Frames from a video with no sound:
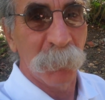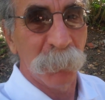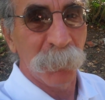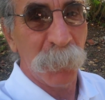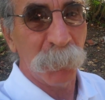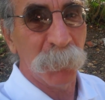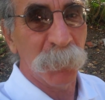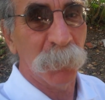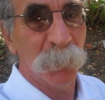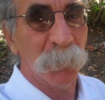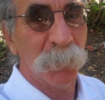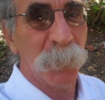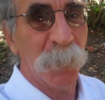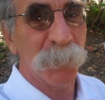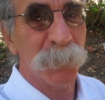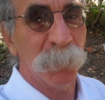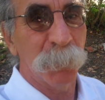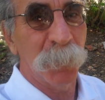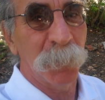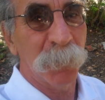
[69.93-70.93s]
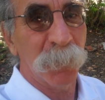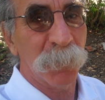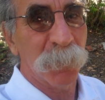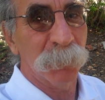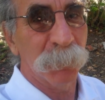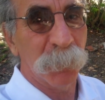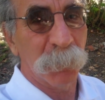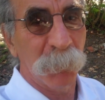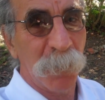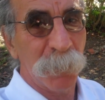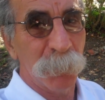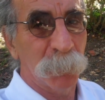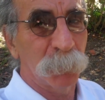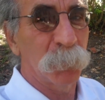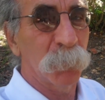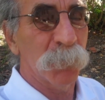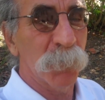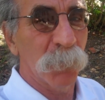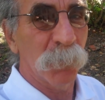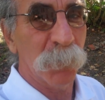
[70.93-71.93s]
Remember, it only takes a millionth of a gram of
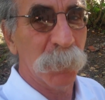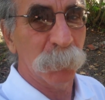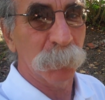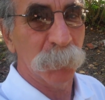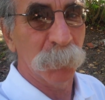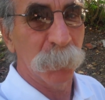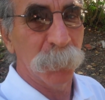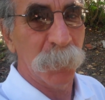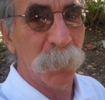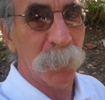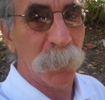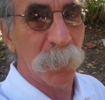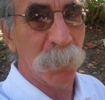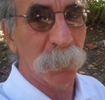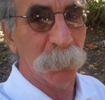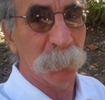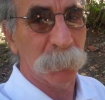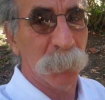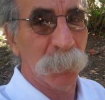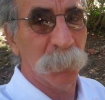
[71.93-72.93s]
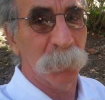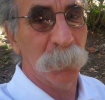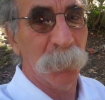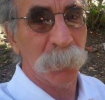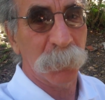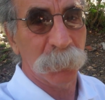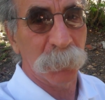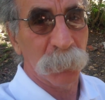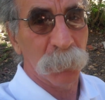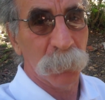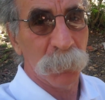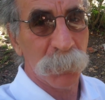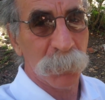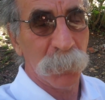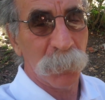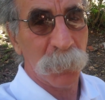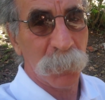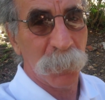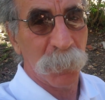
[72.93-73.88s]
plutonium to be inhaled into your lung to cause lung